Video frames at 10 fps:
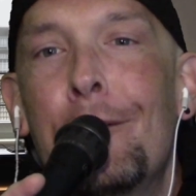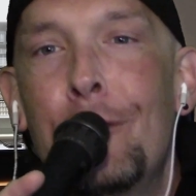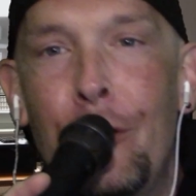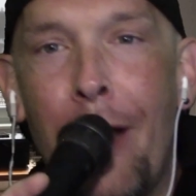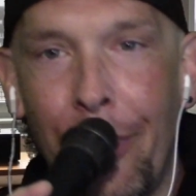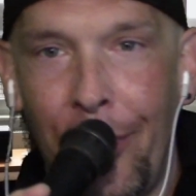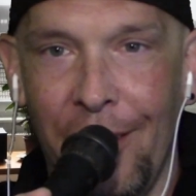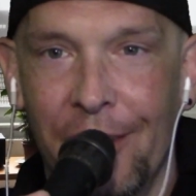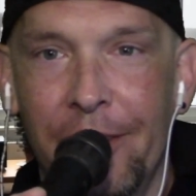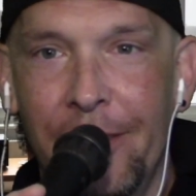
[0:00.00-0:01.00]

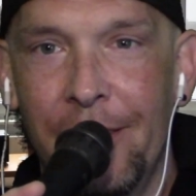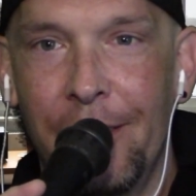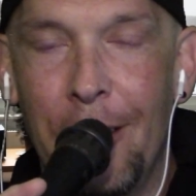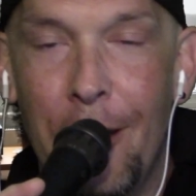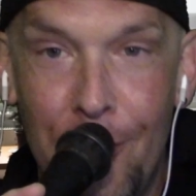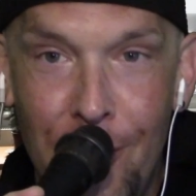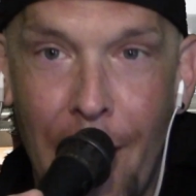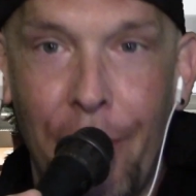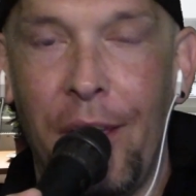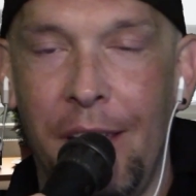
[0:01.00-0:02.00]
nothing.
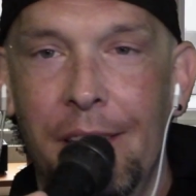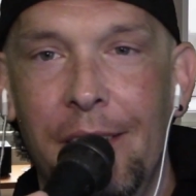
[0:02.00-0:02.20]
Nothing.